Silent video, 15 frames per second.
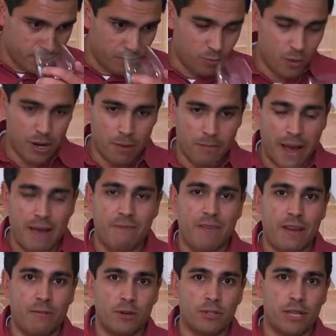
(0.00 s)
one of my
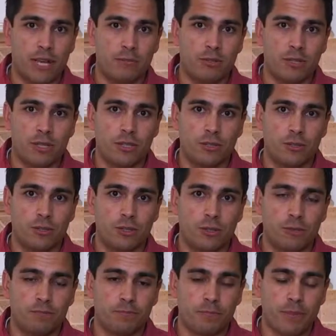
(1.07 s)
favorite times to
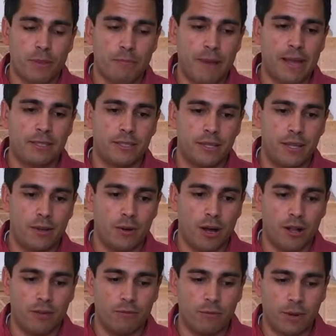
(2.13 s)
consume Manzanillo
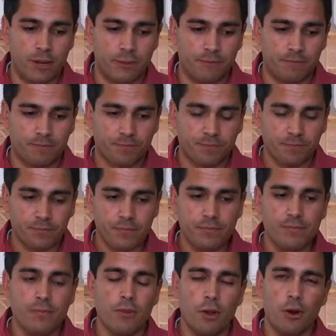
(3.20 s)
olive oil,
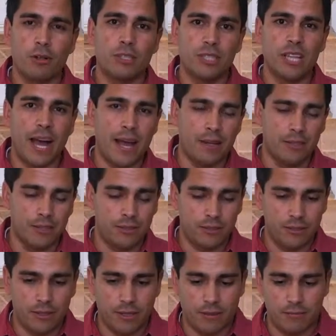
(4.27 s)
or styles
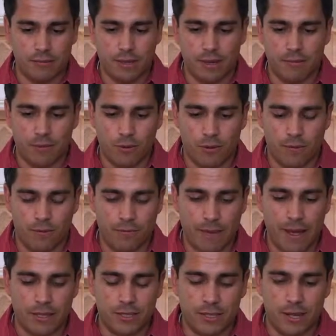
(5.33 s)
of
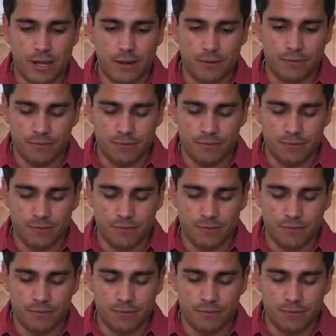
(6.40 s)
Manzanillo.